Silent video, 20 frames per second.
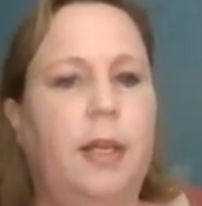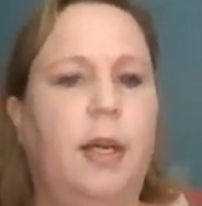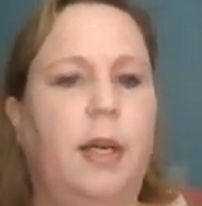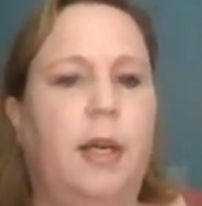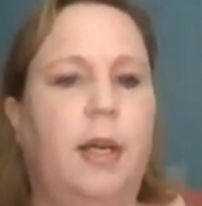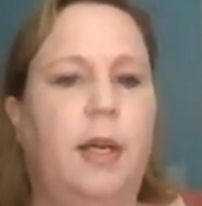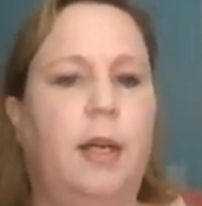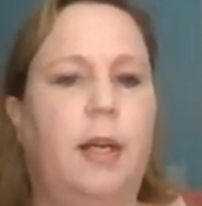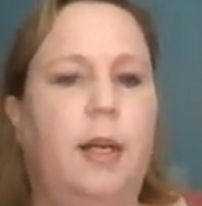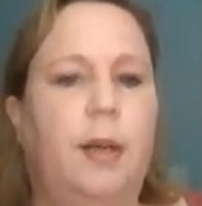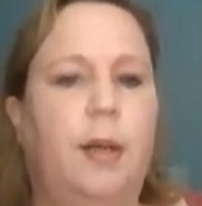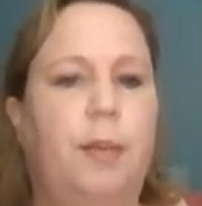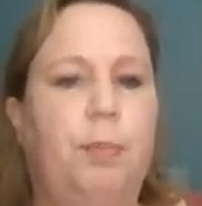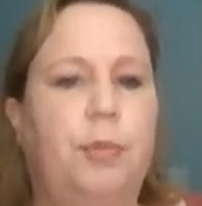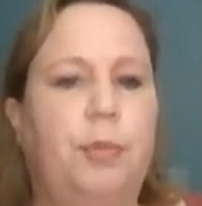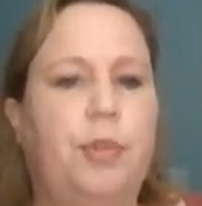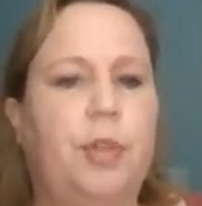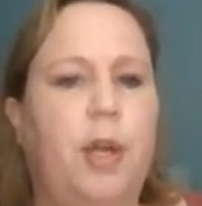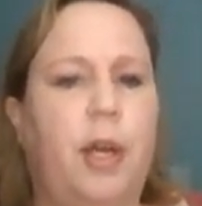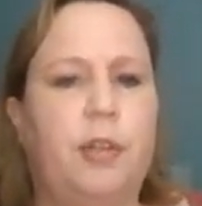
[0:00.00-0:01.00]

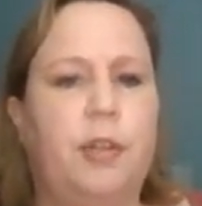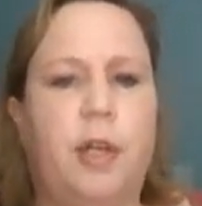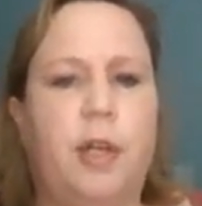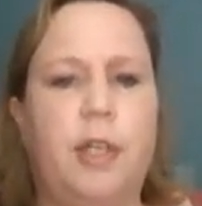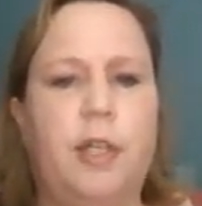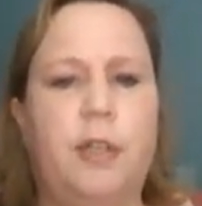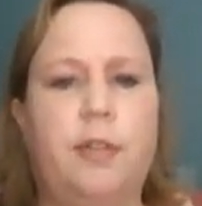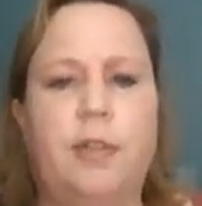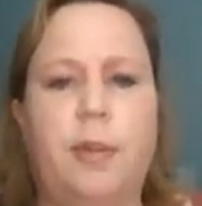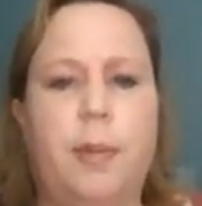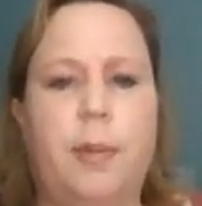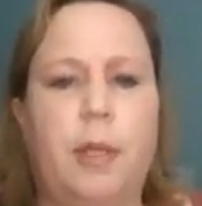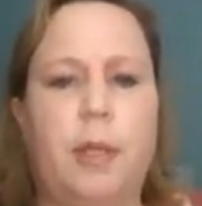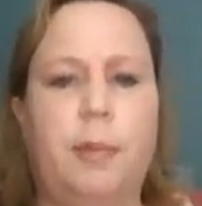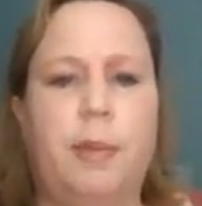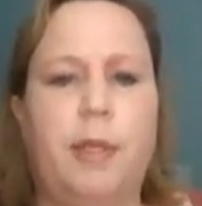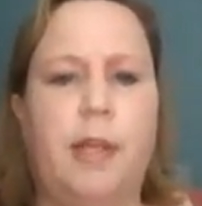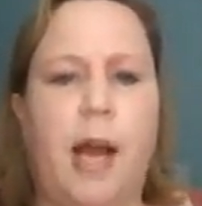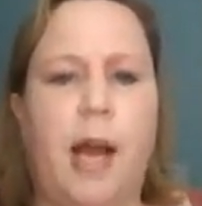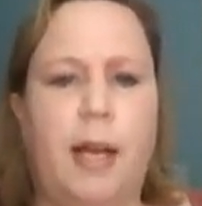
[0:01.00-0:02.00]
So try to do something
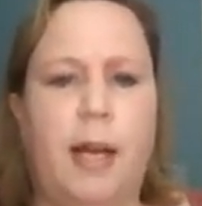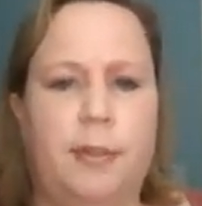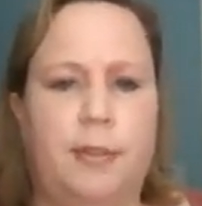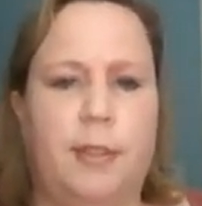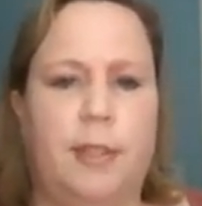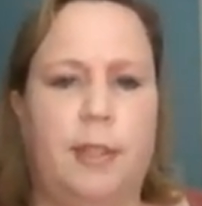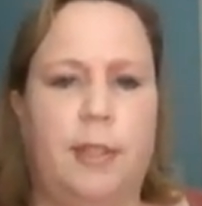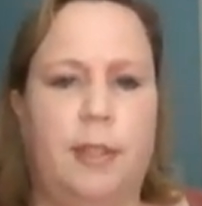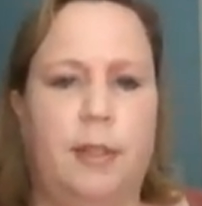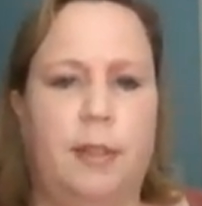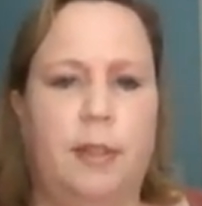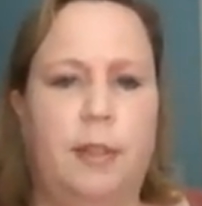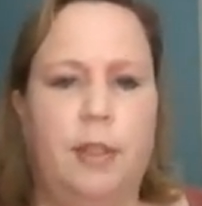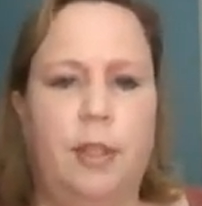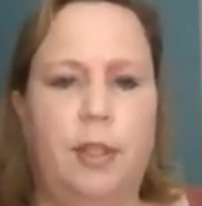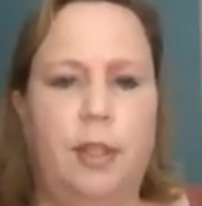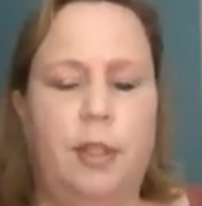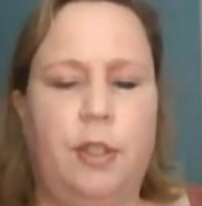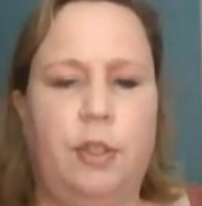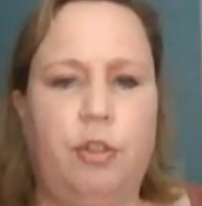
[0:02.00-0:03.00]
relaxing.
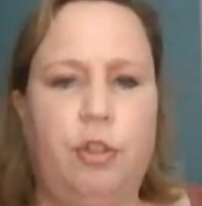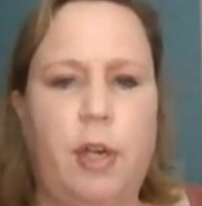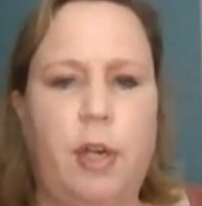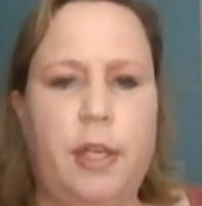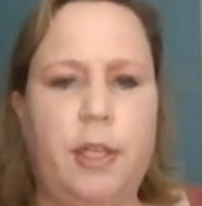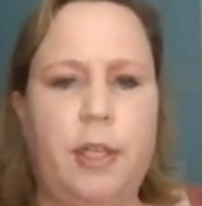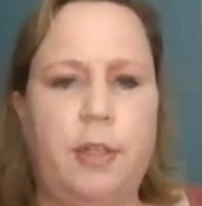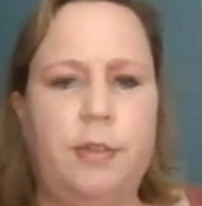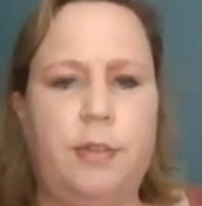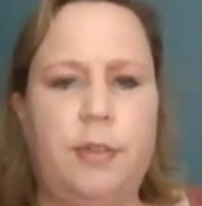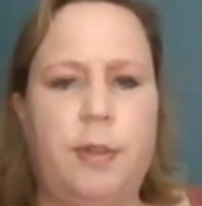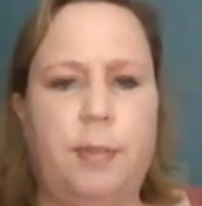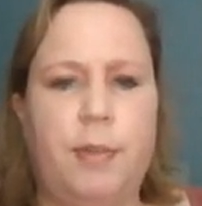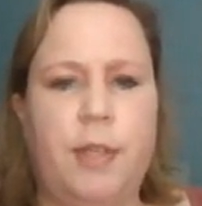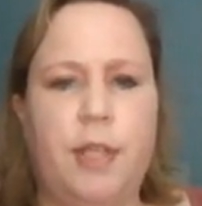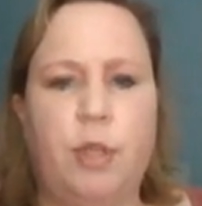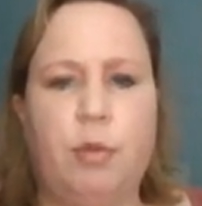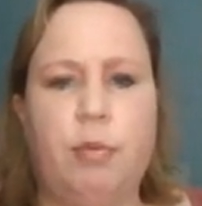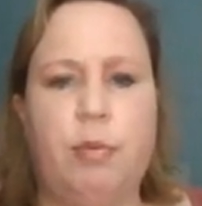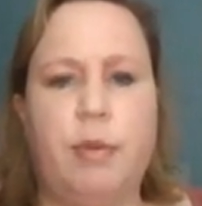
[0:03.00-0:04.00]
Trying to do
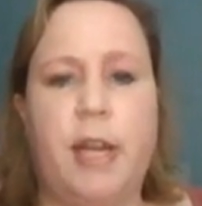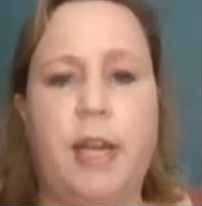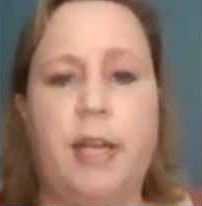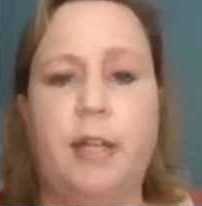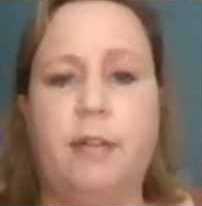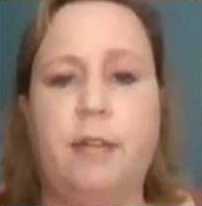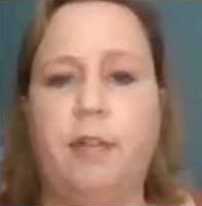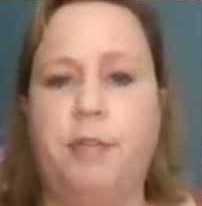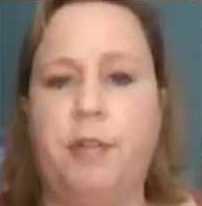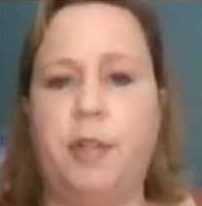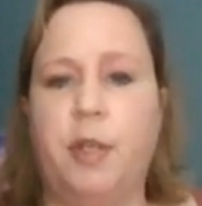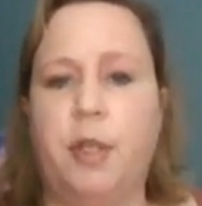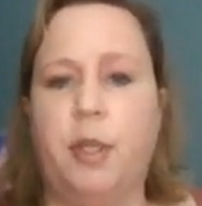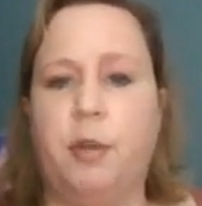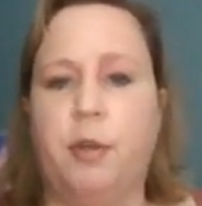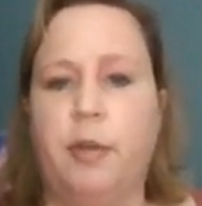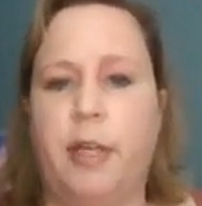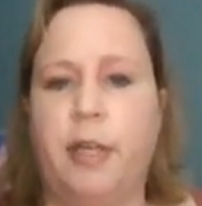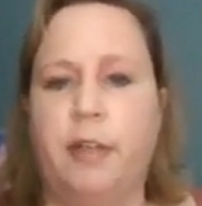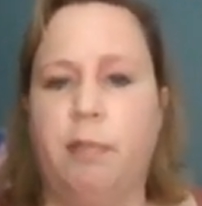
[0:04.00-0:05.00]
something creative if you're a
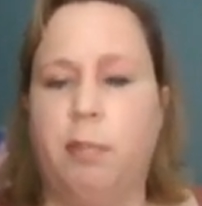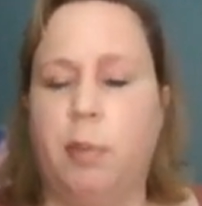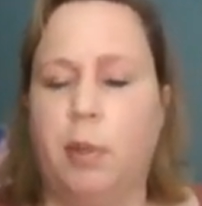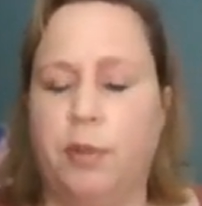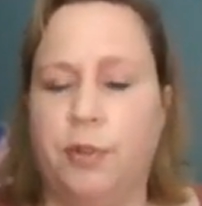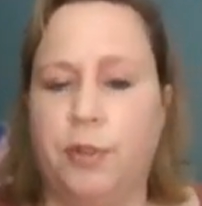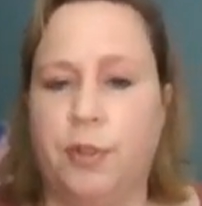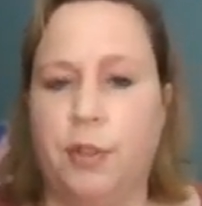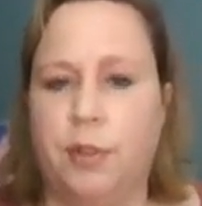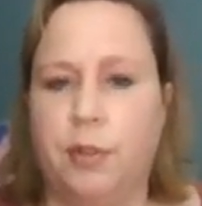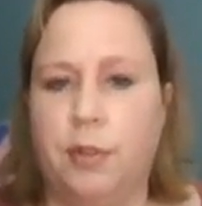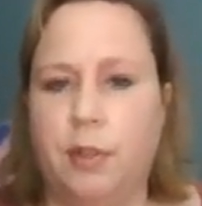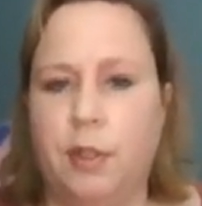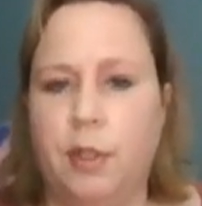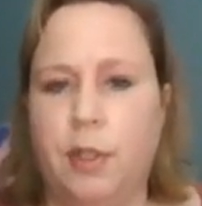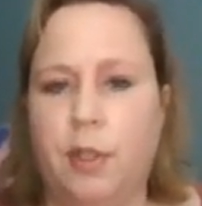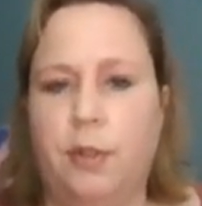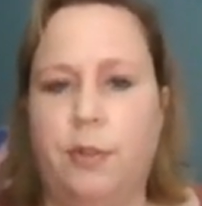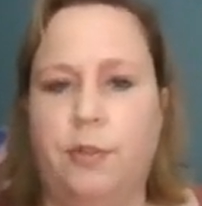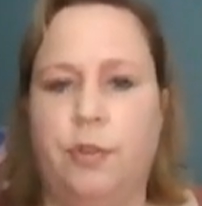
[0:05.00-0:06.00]
creative person.
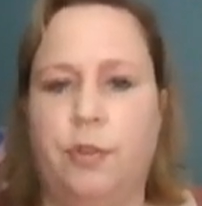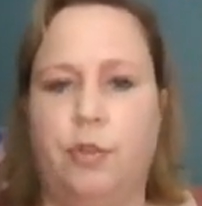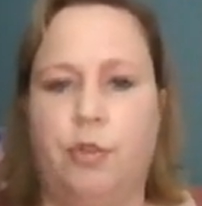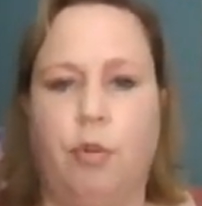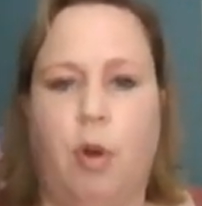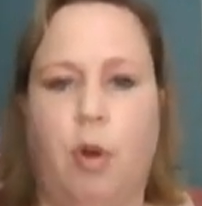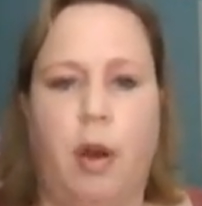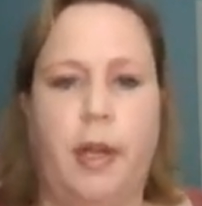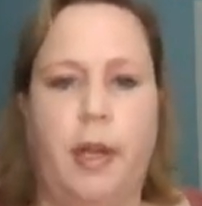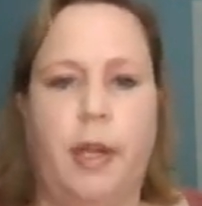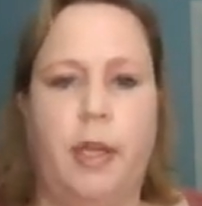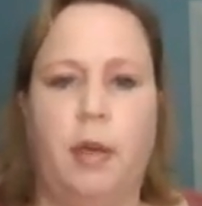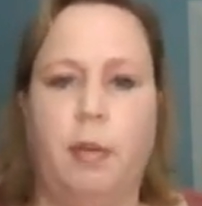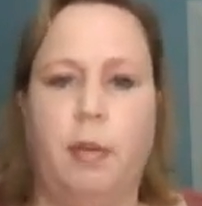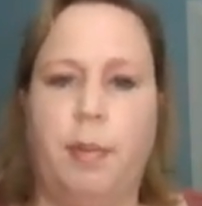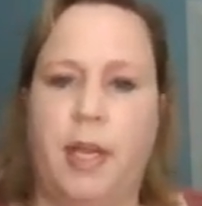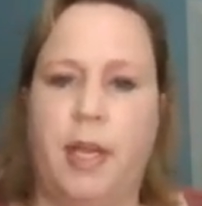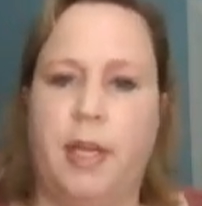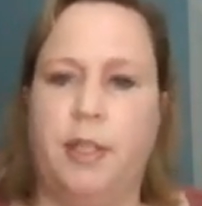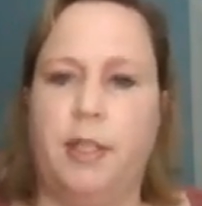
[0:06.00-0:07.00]
So drawing or
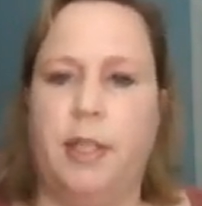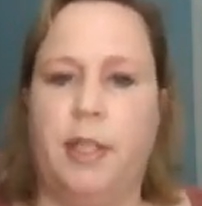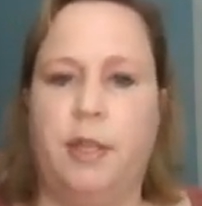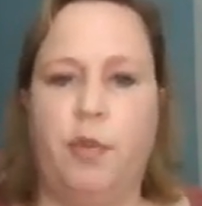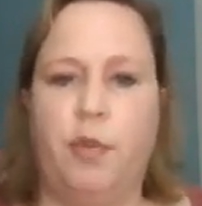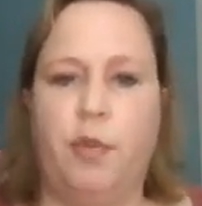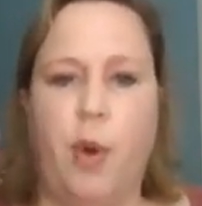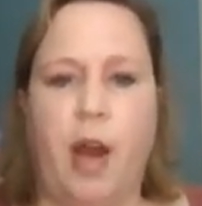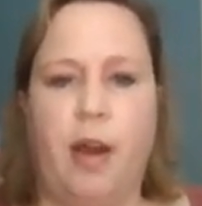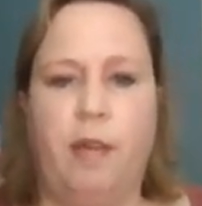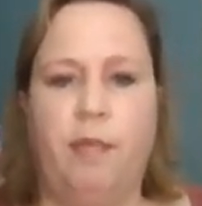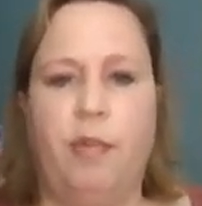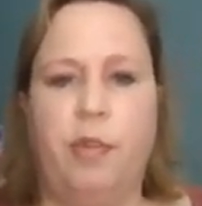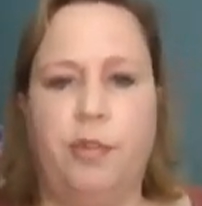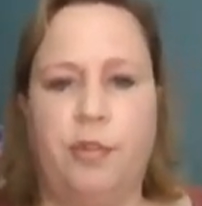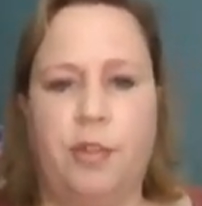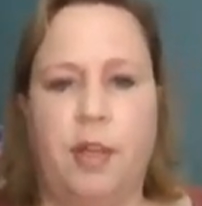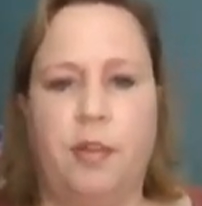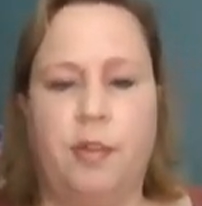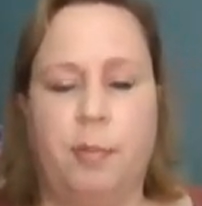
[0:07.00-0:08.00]
painting if you have
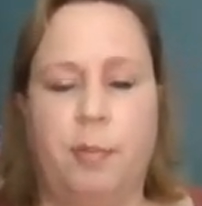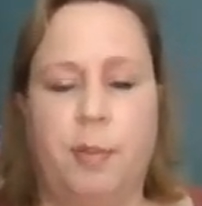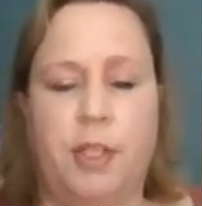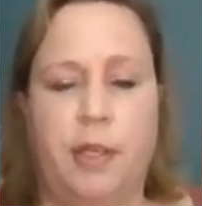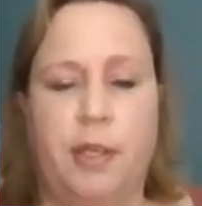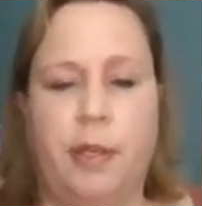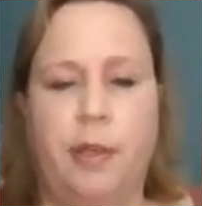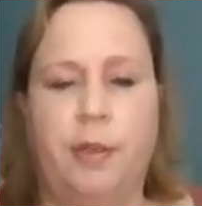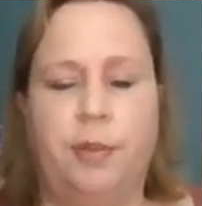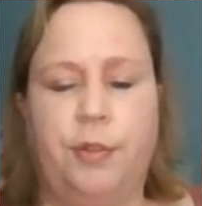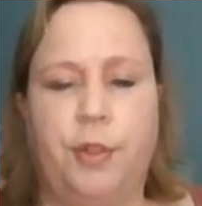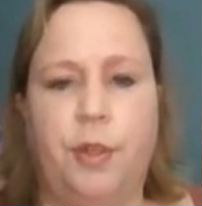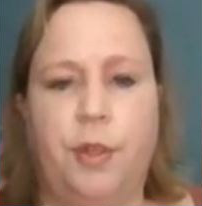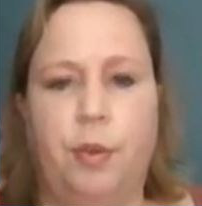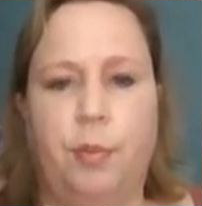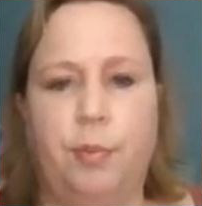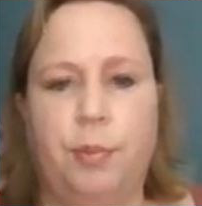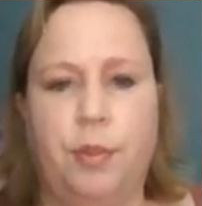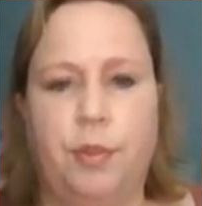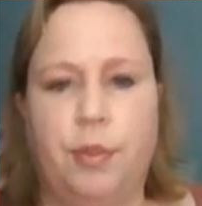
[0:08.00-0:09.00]
the materials at
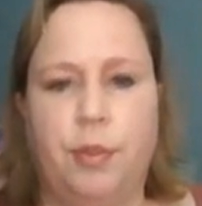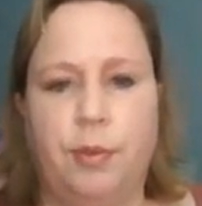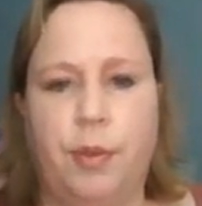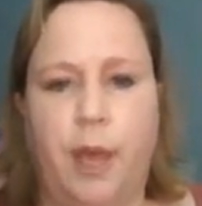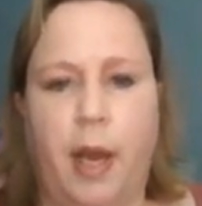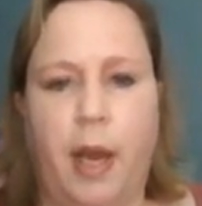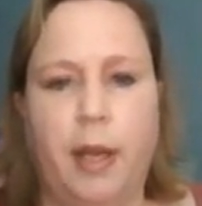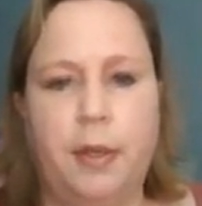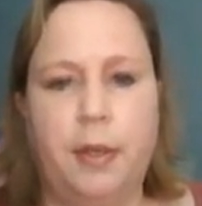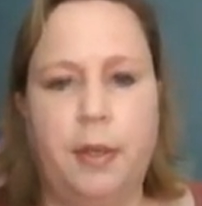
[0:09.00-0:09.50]
home to do that.